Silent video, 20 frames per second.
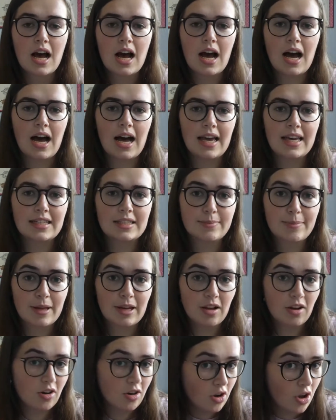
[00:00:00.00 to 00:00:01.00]
I
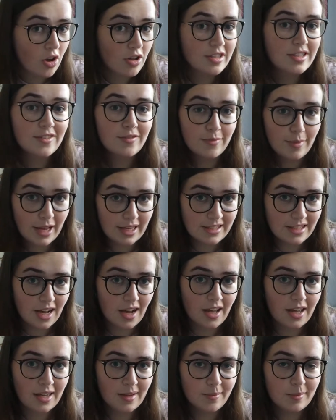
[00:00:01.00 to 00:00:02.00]
spent a lot of my
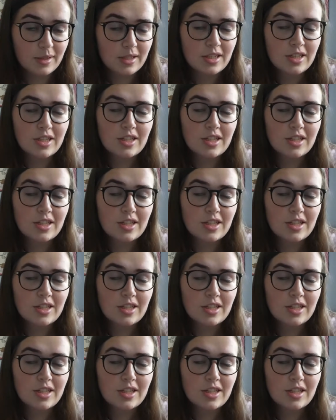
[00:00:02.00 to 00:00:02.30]
time